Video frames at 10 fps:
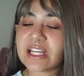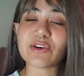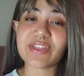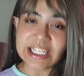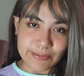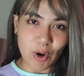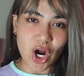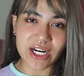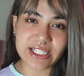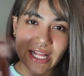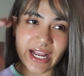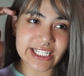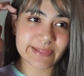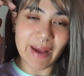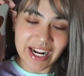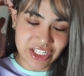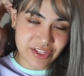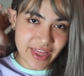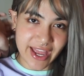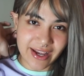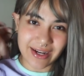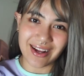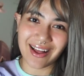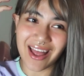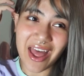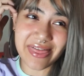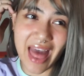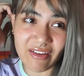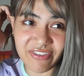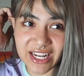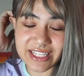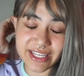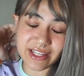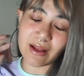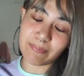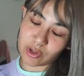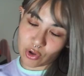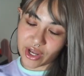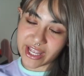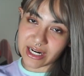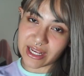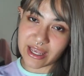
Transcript: So this part is like a Spanish thing that Valentina Ploy